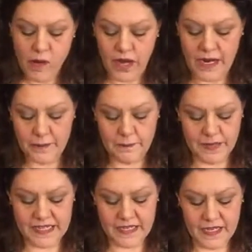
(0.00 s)

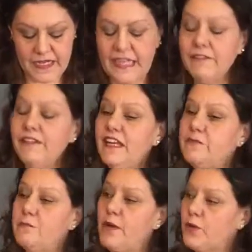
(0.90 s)
But even
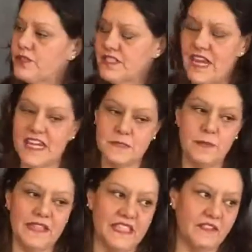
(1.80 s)
if both sides
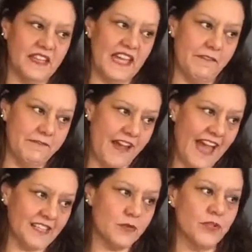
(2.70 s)
believe that they have
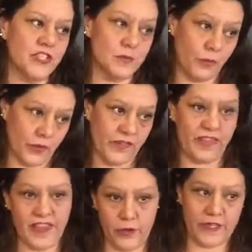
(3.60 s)
facts which
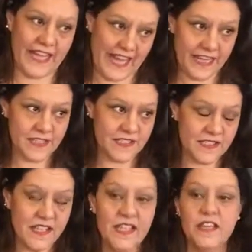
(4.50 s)
support their case,